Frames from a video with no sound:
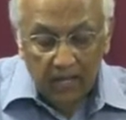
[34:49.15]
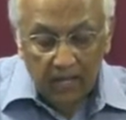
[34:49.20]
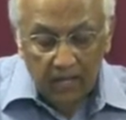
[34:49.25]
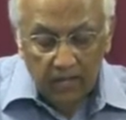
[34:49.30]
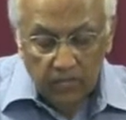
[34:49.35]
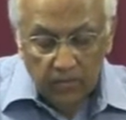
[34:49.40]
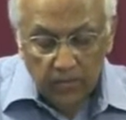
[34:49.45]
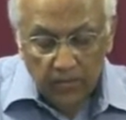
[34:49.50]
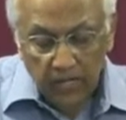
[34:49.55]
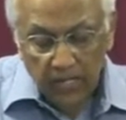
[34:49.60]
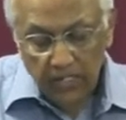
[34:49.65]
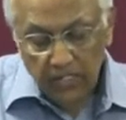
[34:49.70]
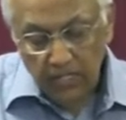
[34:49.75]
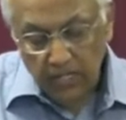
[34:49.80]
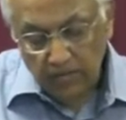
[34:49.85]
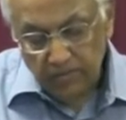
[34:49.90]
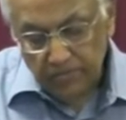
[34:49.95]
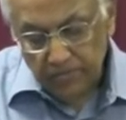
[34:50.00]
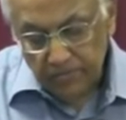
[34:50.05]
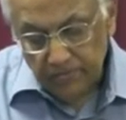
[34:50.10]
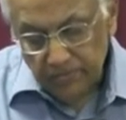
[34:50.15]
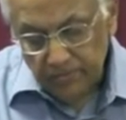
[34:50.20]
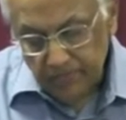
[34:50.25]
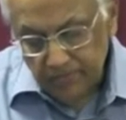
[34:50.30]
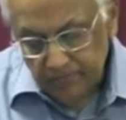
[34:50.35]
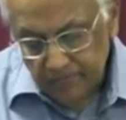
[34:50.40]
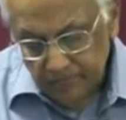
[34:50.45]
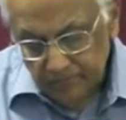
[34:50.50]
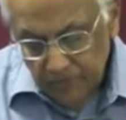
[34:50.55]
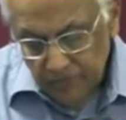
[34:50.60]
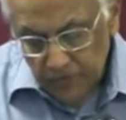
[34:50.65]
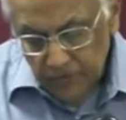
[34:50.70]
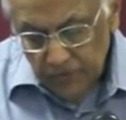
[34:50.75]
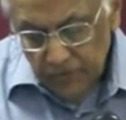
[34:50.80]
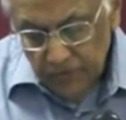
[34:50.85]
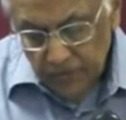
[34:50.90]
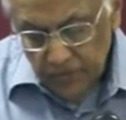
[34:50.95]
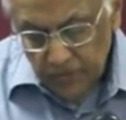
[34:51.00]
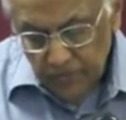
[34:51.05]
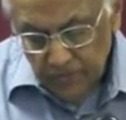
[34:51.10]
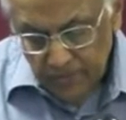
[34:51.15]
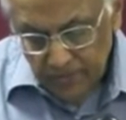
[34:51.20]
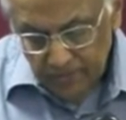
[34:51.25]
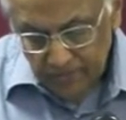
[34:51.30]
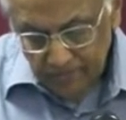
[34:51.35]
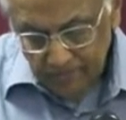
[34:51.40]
Here's one example, the first one.